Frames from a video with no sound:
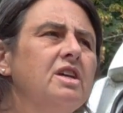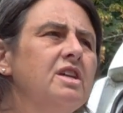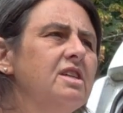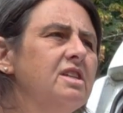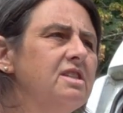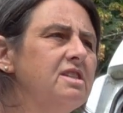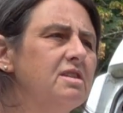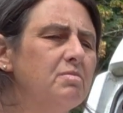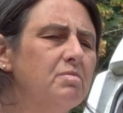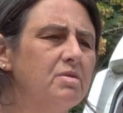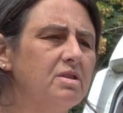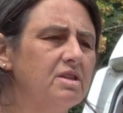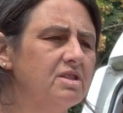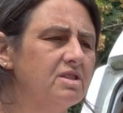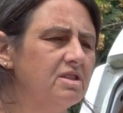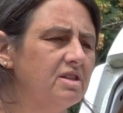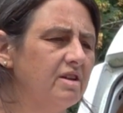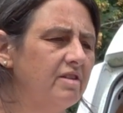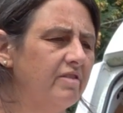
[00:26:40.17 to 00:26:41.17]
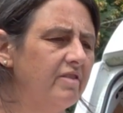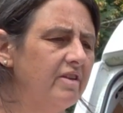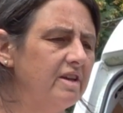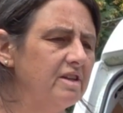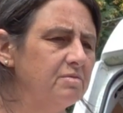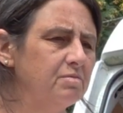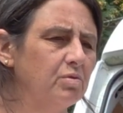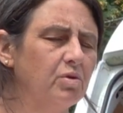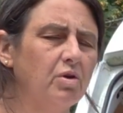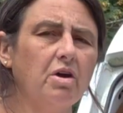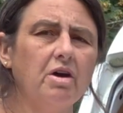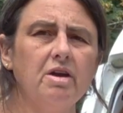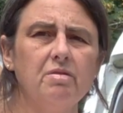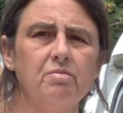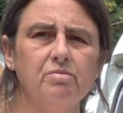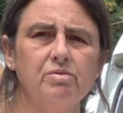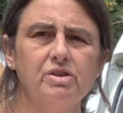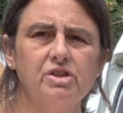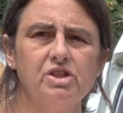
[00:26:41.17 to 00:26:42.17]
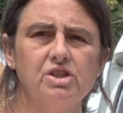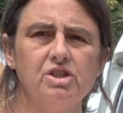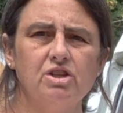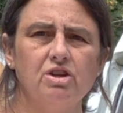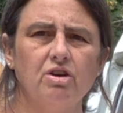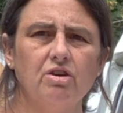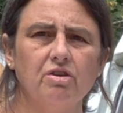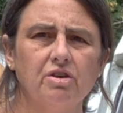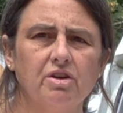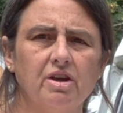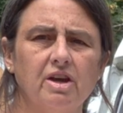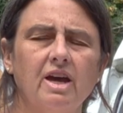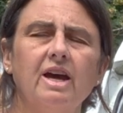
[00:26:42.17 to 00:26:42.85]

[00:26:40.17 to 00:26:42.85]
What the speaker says: Some of the stuff is more Ironbridge stock,